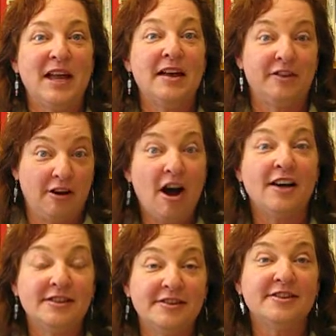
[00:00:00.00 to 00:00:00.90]
The
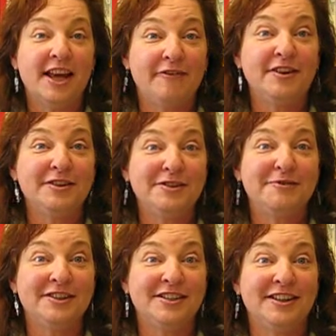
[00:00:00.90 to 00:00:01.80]
cost savings
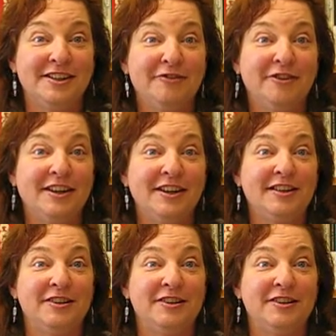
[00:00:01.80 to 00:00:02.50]
was significant.